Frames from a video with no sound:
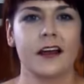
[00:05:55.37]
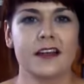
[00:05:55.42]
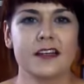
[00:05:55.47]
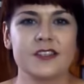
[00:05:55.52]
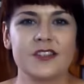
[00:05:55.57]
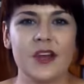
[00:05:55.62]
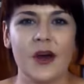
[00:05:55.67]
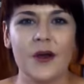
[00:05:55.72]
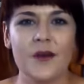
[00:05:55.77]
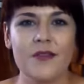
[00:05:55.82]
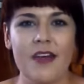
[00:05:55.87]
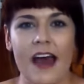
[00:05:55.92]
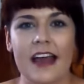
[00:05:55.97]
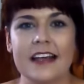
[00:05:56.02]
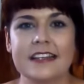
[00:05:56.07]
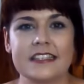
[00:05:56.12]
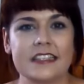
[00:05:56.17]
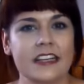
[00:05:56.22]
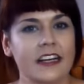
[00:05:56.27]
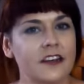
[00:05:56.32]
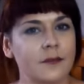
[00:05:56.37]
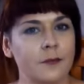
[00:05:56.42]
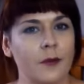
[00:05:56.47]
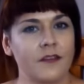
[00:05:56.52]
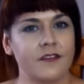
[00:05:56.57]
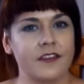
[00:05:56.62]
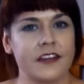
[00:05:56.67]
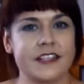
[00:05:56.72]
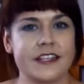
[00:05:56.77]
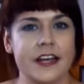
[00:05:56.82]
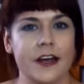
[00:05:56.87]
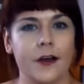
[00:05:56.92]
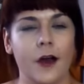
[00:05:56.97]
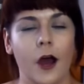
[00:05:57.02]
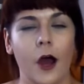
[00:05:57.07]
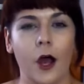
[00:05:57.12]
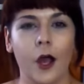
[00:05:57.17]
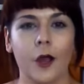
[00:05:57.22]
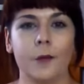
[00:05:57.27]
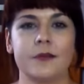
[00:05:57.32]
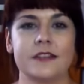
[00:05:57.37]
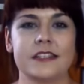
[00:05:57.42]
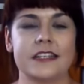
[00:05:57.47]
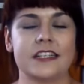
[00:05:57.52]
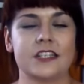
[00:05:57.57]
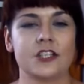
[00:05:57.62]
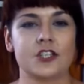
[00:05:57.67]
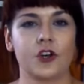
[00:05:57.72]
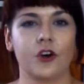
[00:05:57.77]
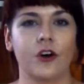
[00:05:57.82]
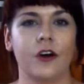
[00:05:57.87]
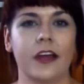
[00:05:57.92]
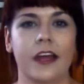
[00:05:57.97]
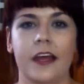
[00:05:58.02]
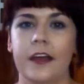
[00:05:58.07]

So that is the end of my video. I hope you did enjoy.